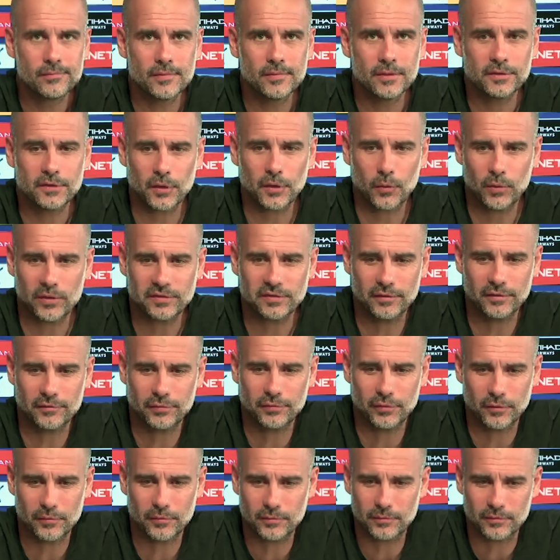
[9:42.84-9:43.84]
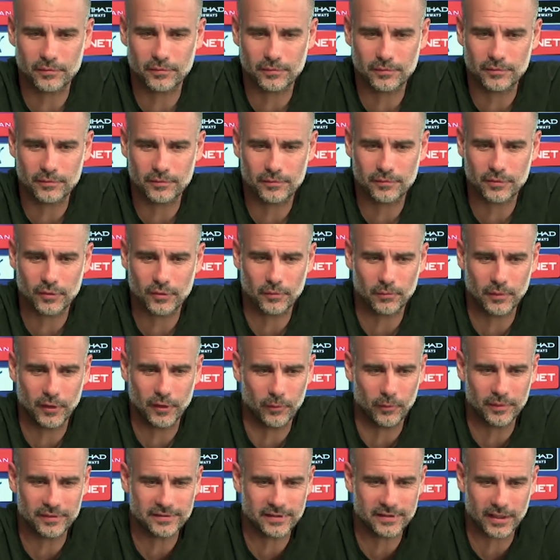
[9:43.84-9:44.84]
It's a question from Leo
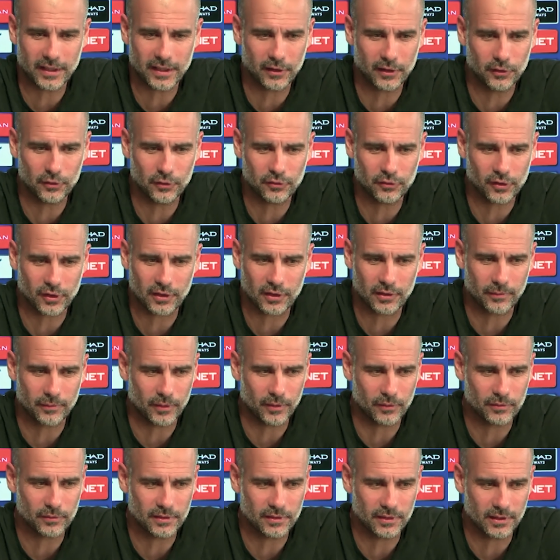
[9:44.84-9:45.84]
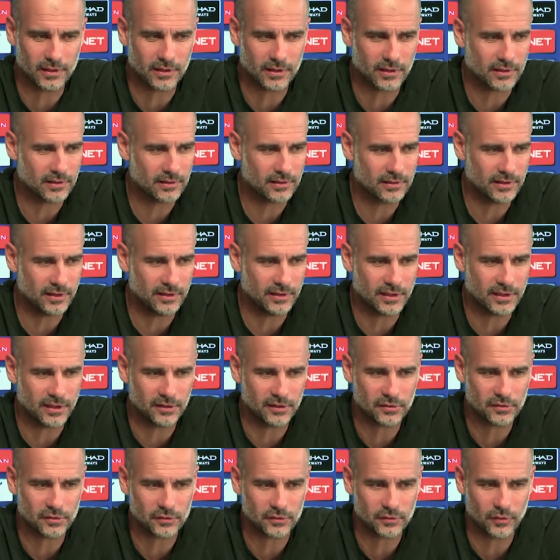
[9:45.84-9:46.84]
Messi. I cannot talk about the
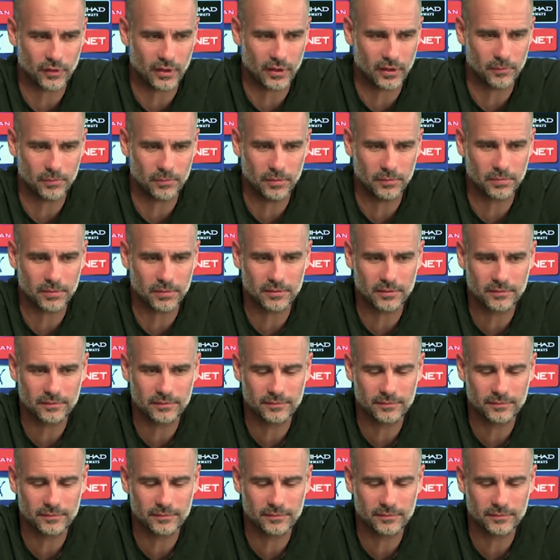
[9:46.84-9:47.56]
intentions for other people.